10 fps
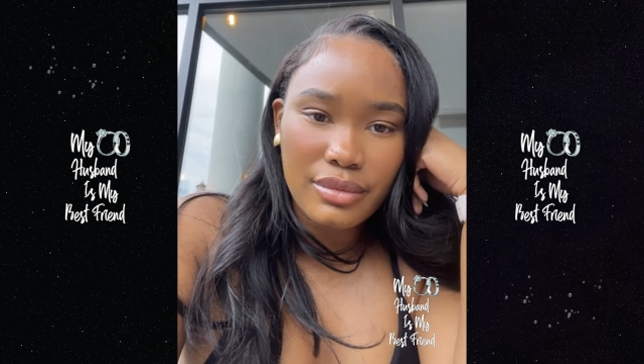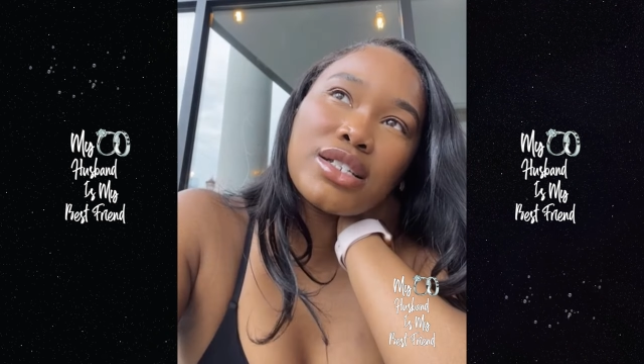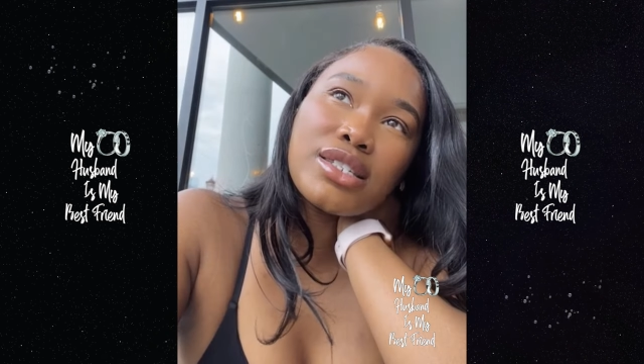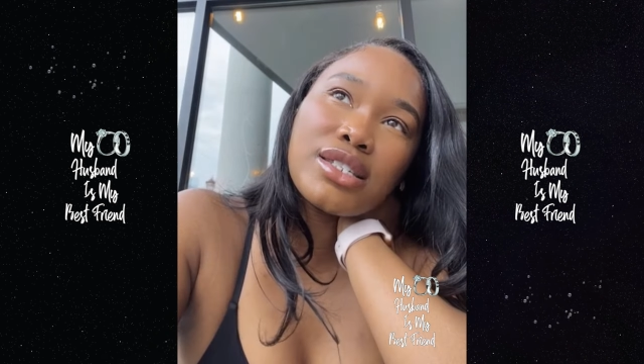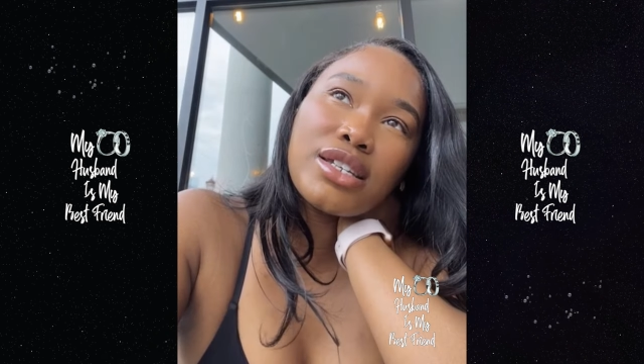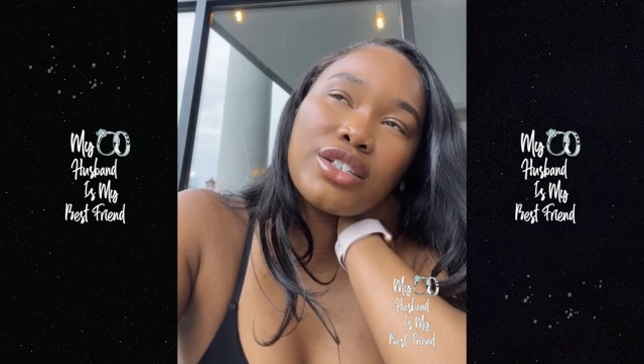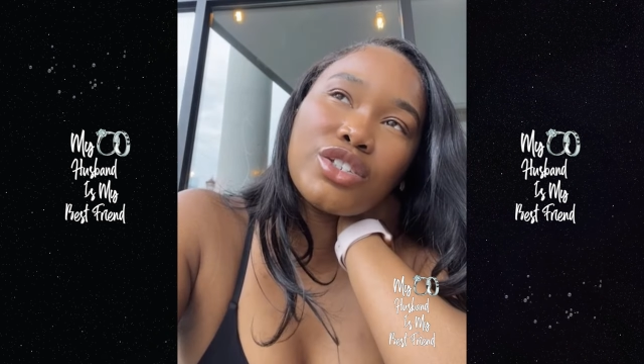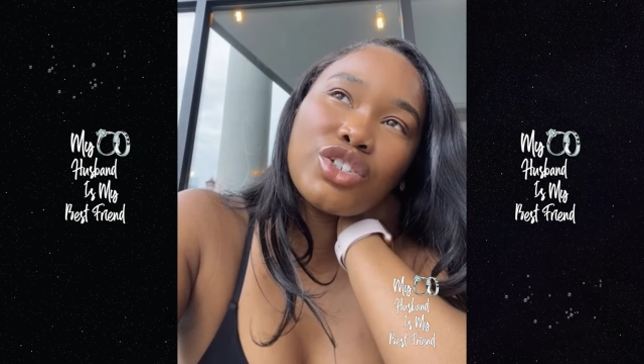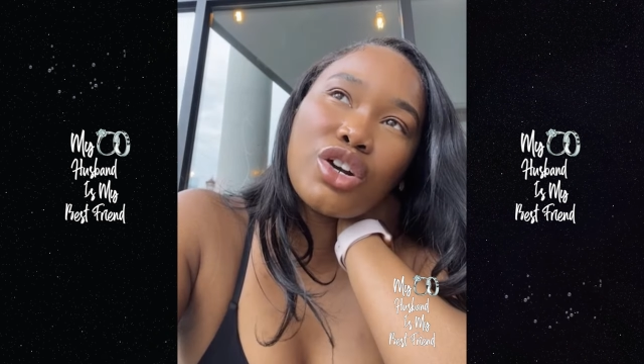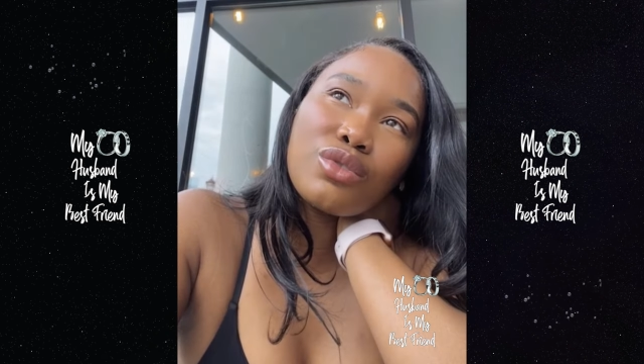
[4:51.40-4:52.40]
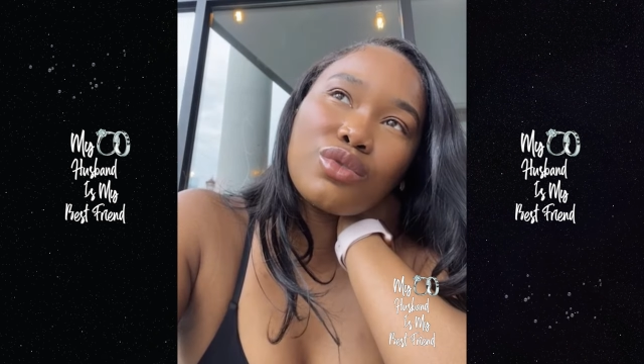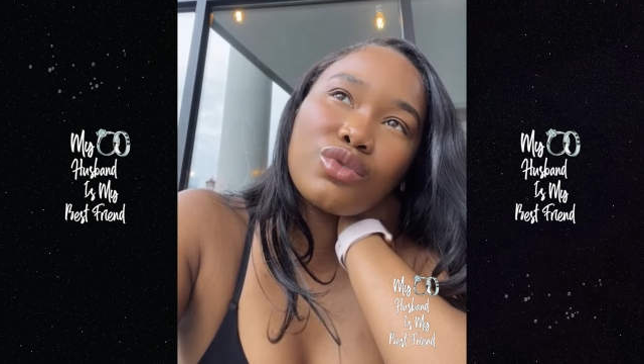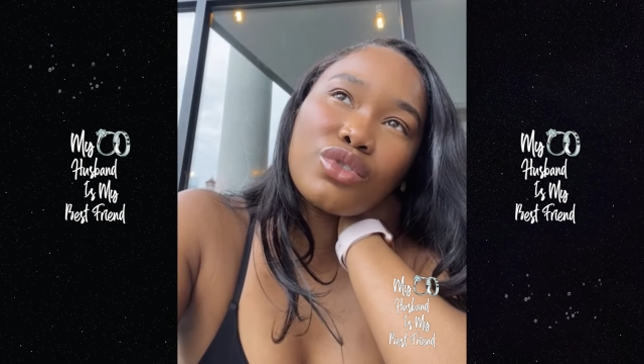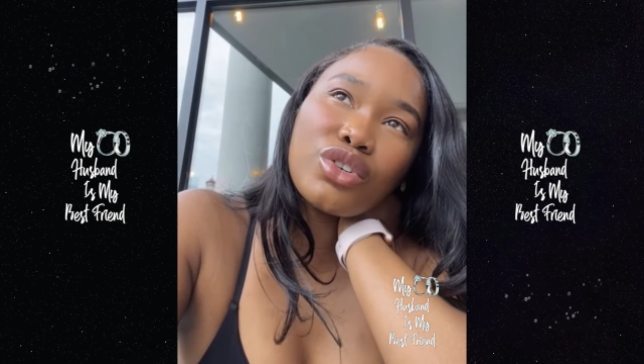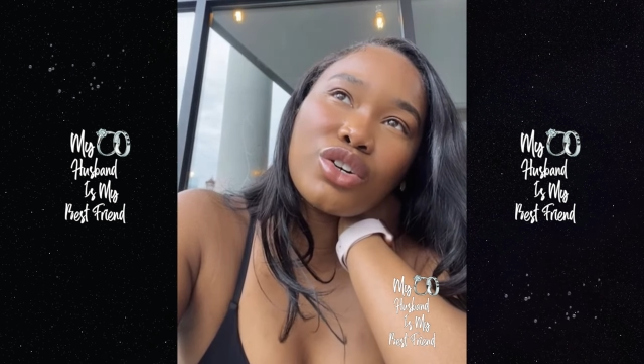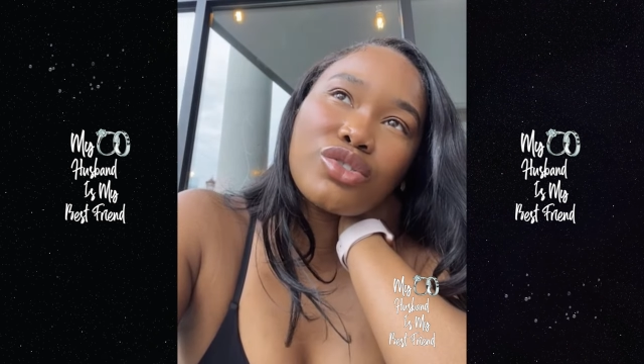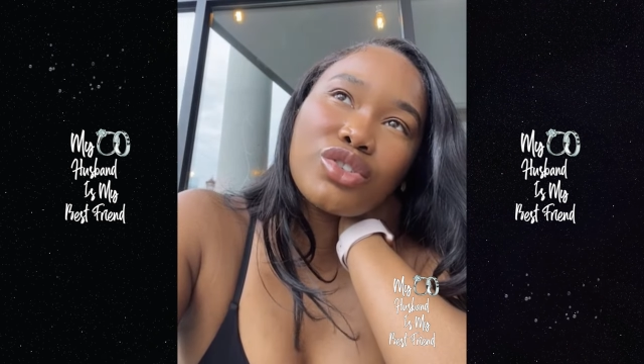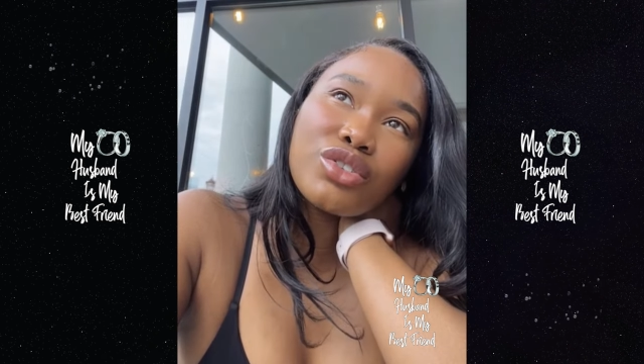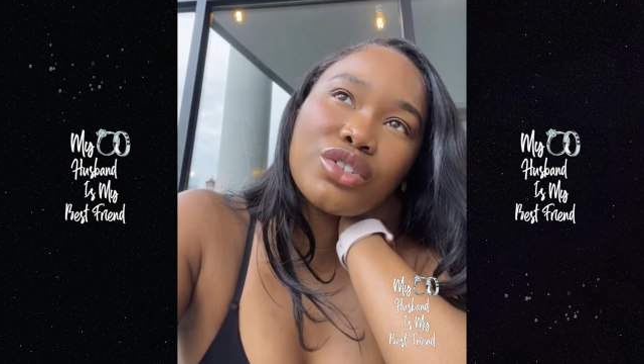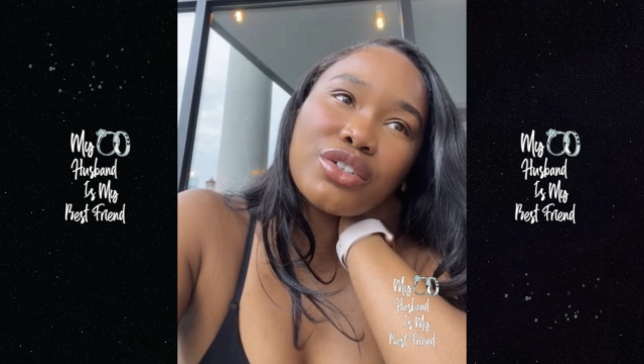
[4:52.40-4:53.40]
honestly, don't go
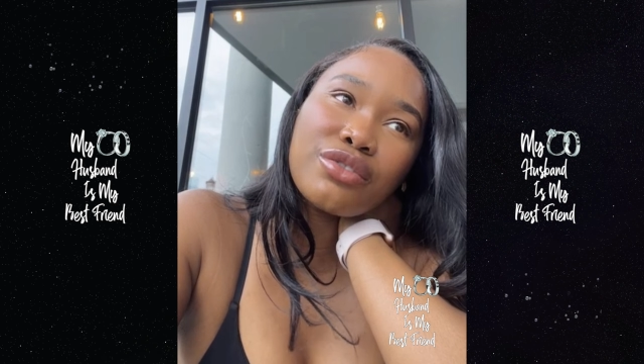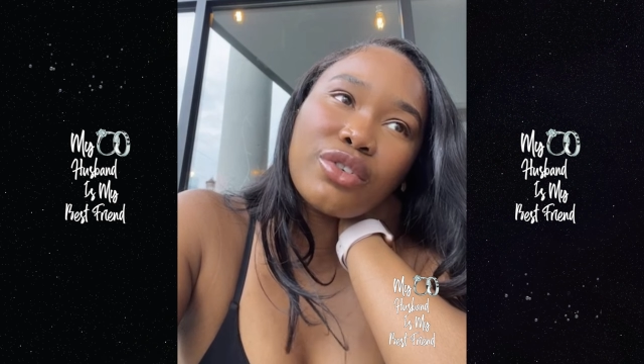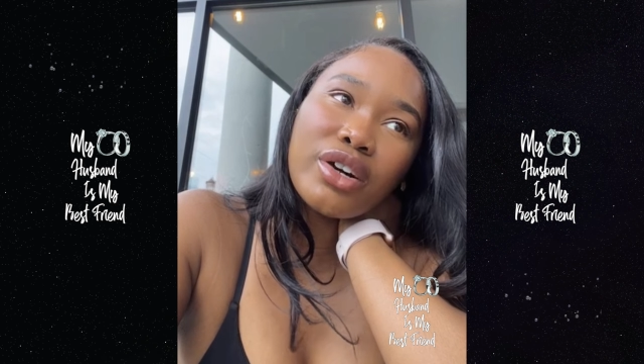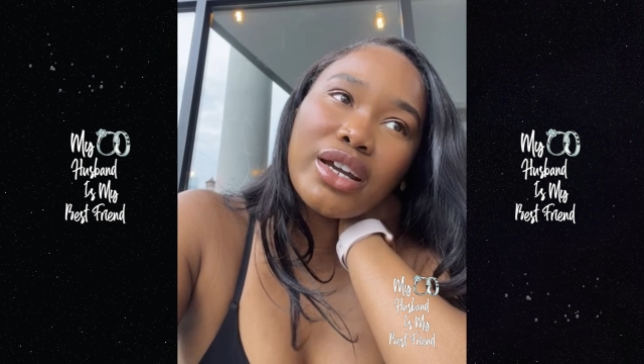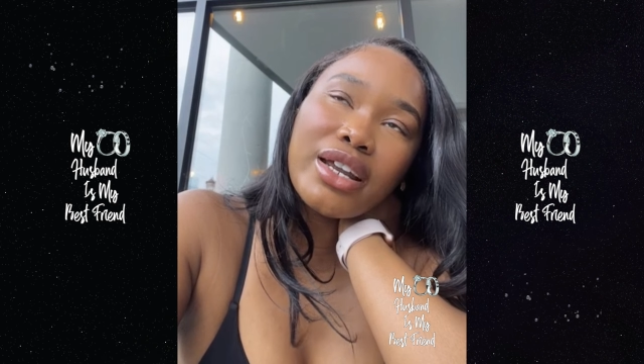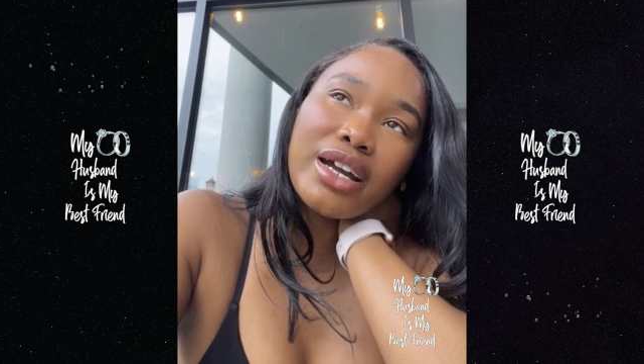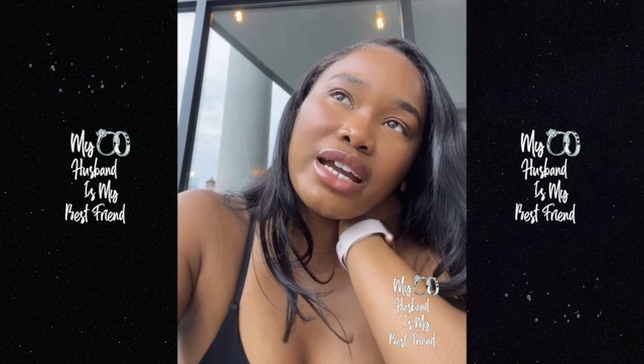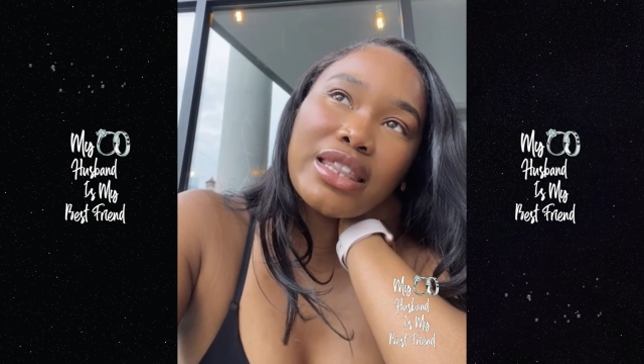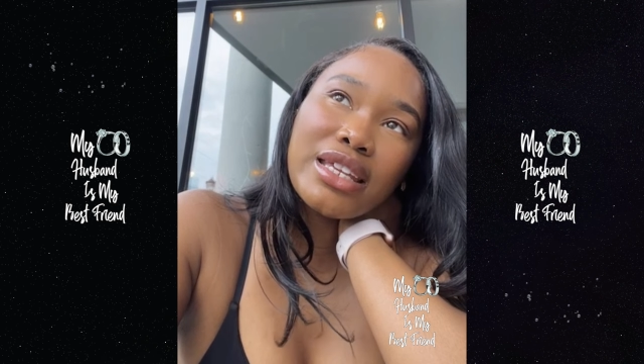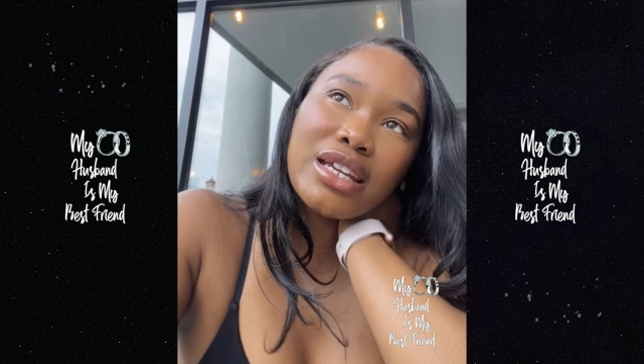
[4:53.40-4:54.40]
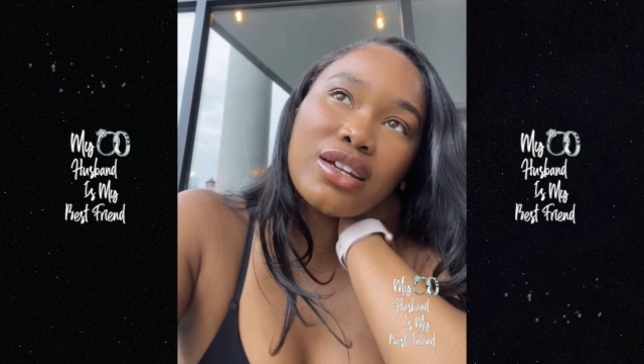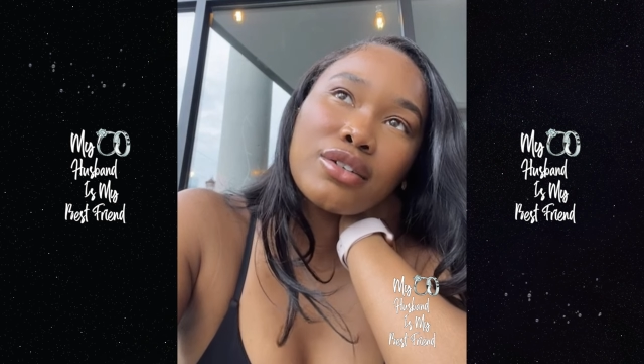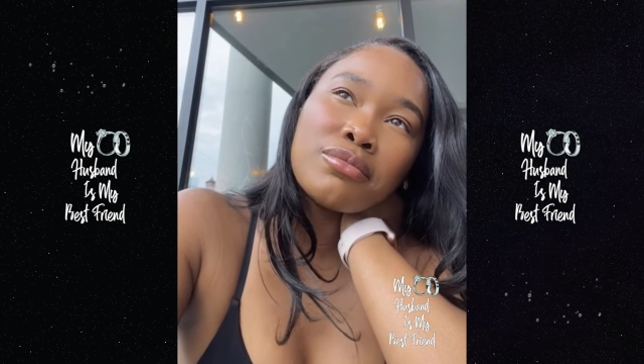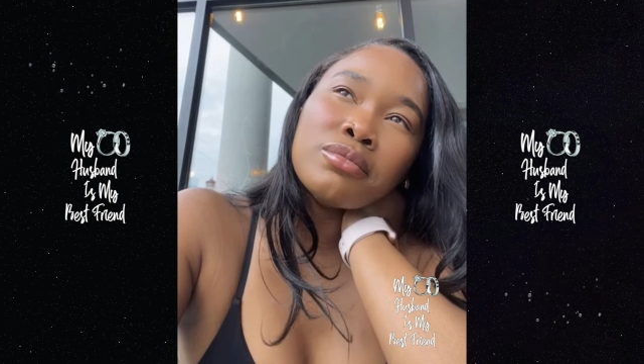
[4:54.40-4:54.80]
searching for it. I think